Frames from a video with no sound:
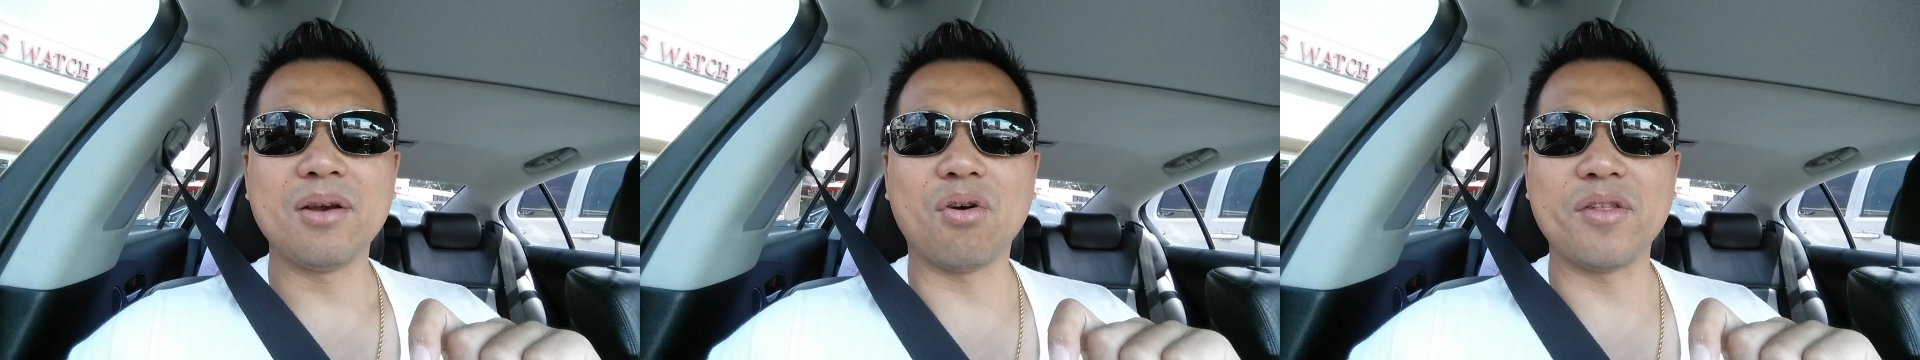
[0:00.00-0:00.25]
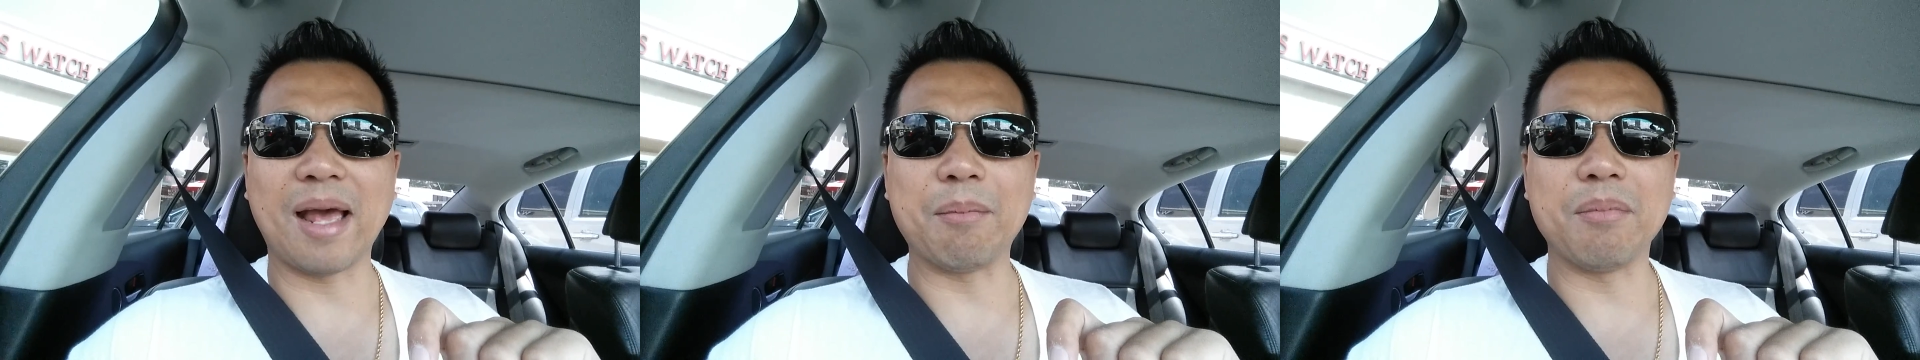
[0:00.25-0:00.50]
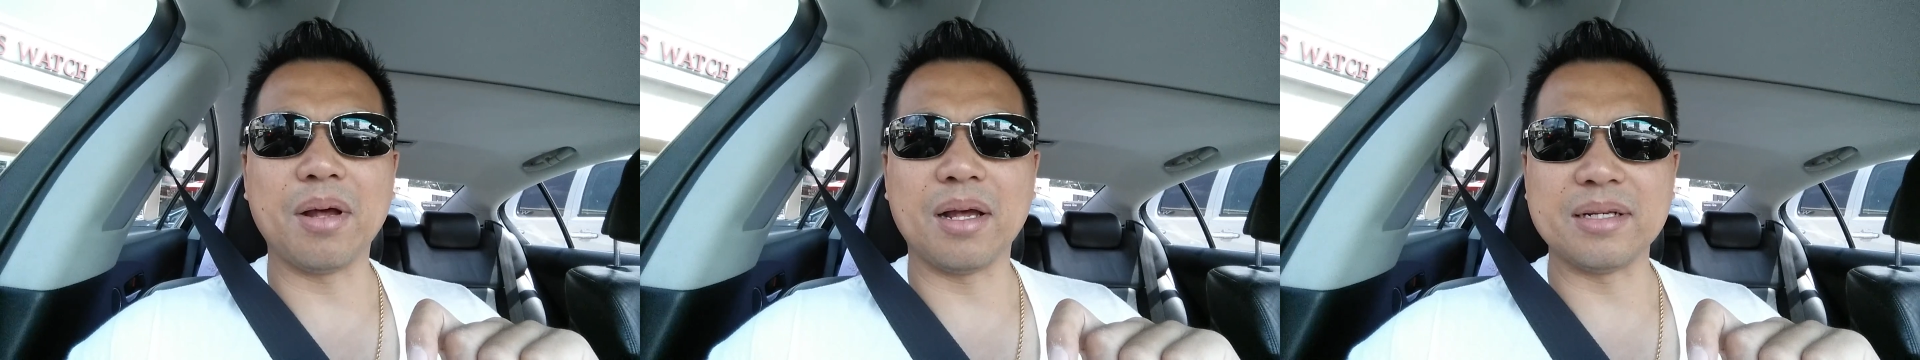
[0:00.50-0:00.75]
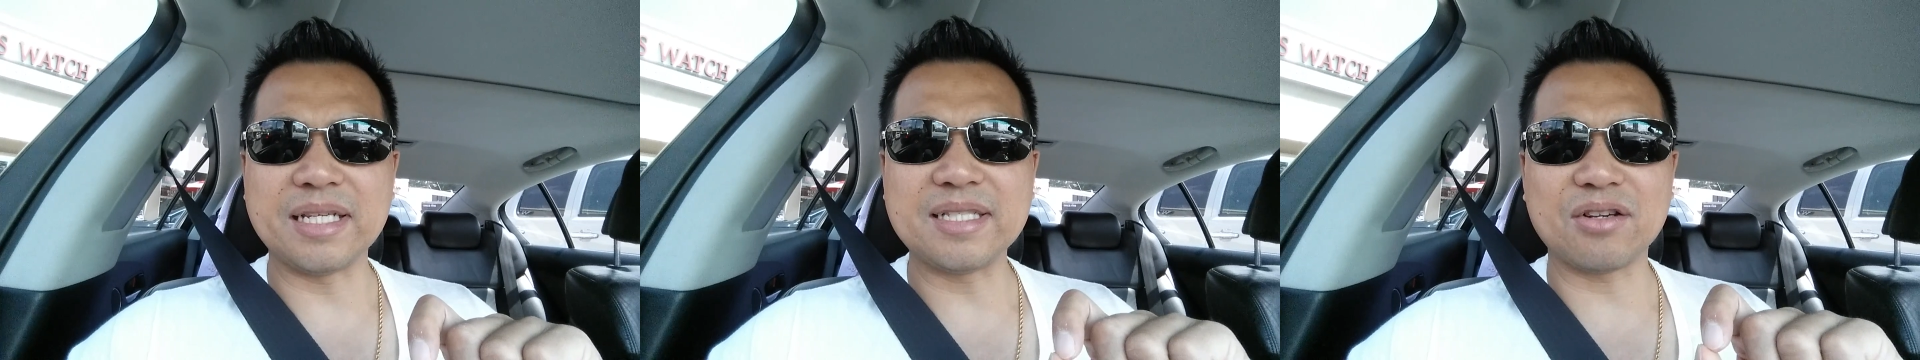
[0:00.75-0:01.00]
or
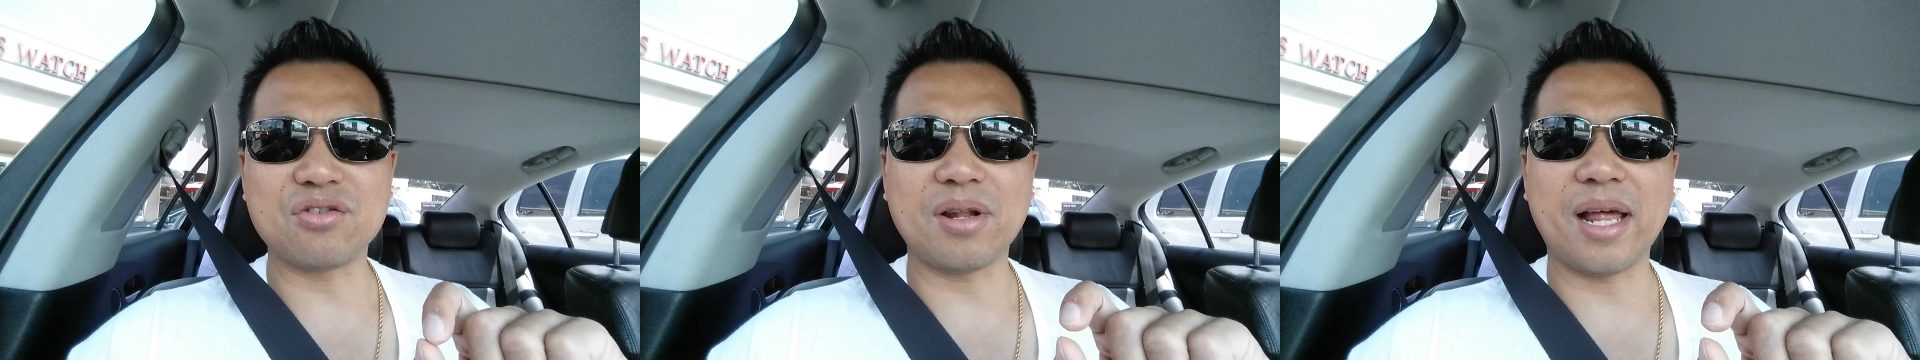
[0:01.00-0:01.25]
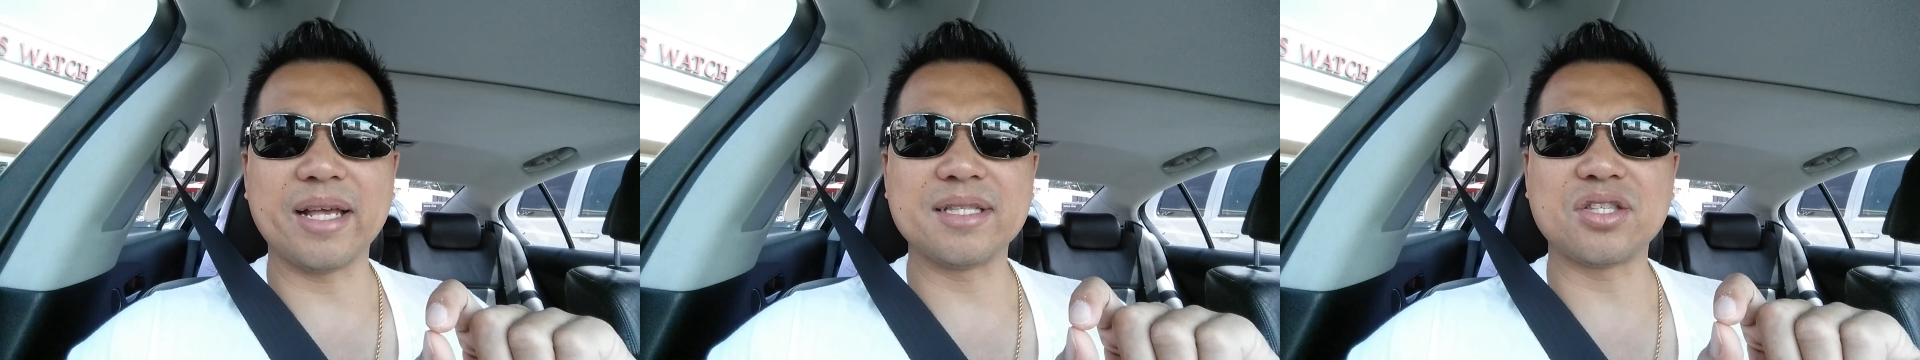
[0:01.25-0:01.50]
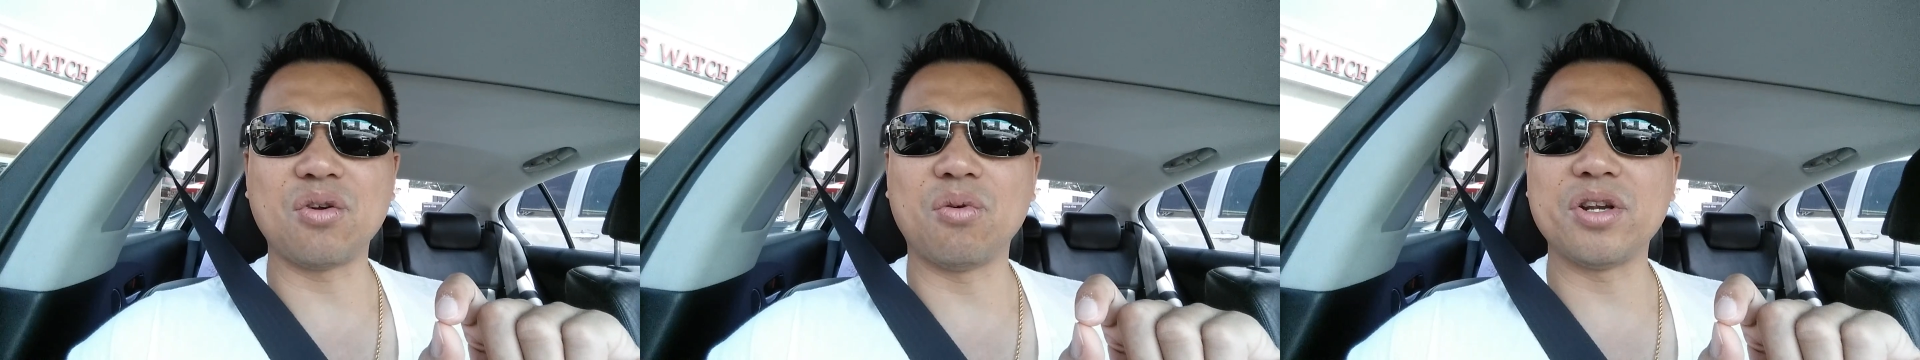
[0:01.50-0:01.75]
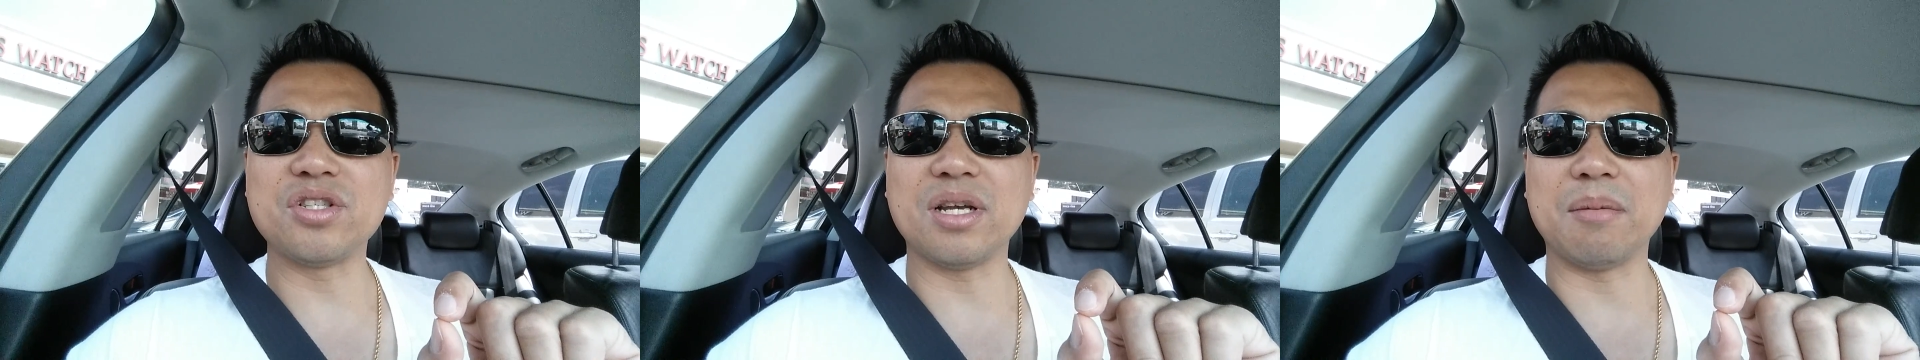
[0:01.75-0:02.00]
that decentralized
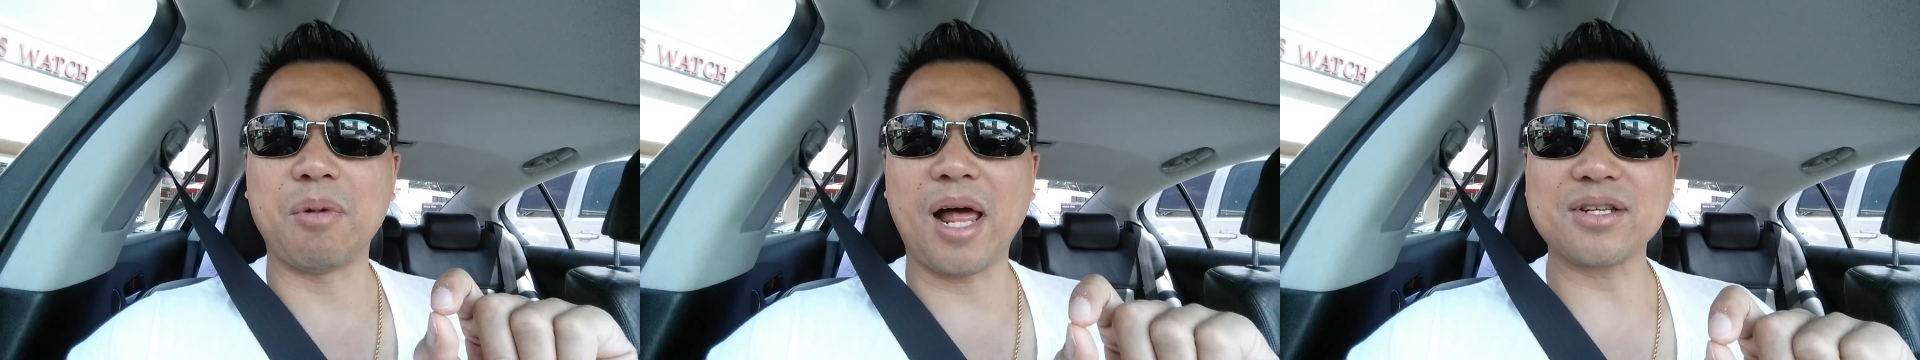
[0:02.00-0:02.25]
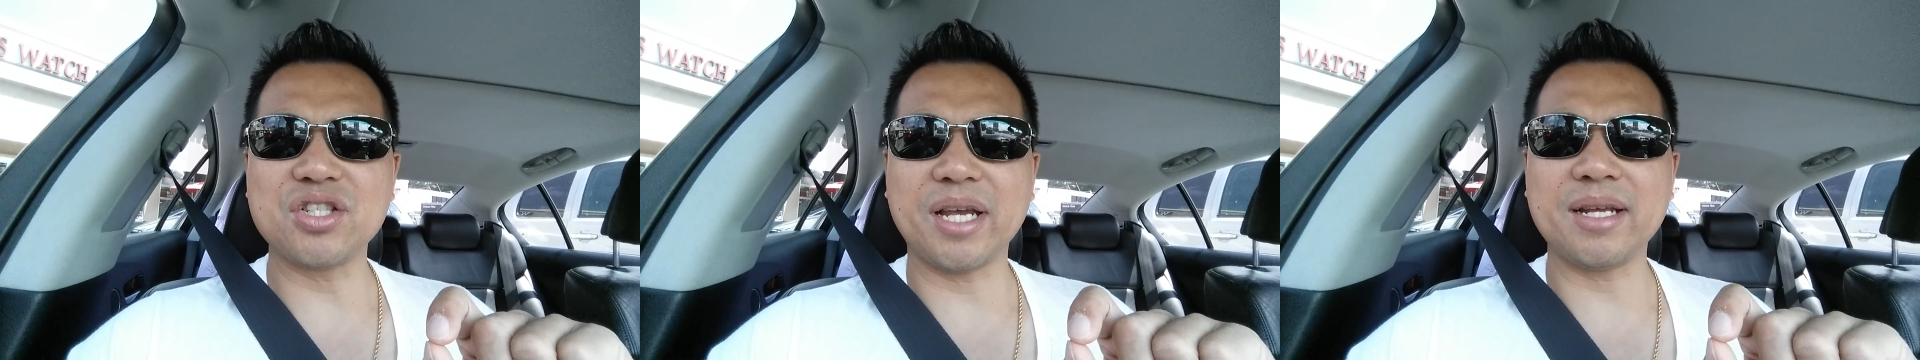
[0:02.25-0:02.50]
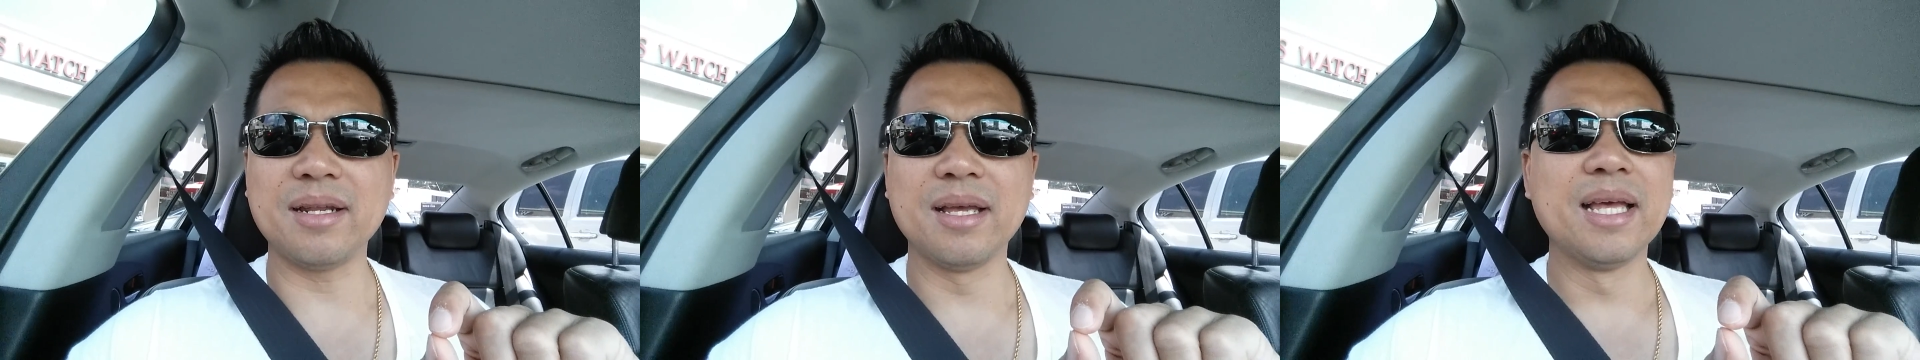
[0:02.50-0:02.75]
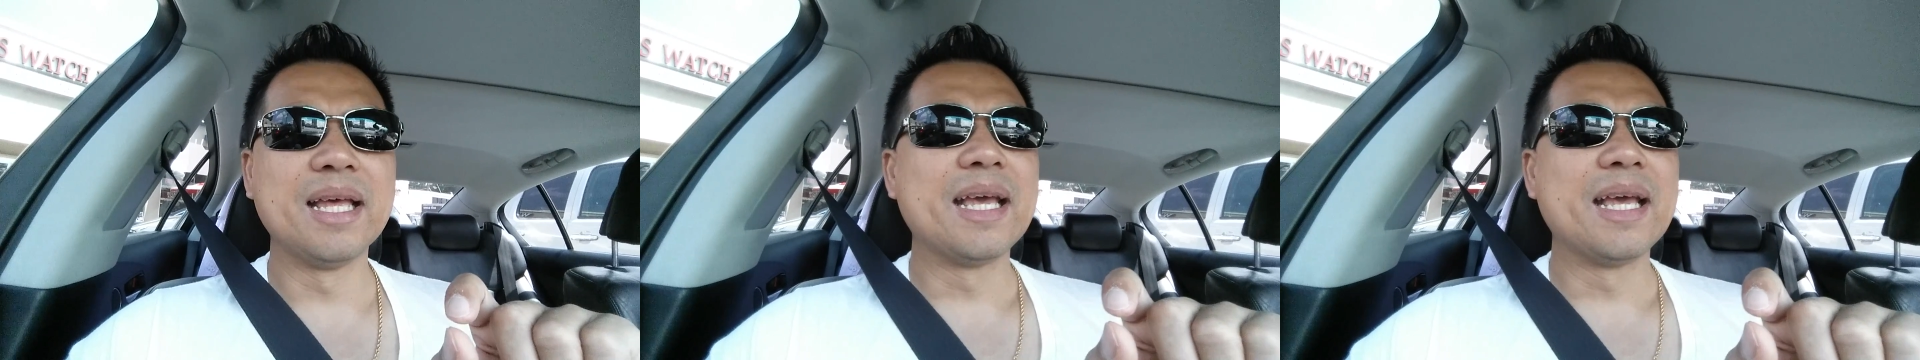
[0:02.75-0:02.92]
storage blockchain,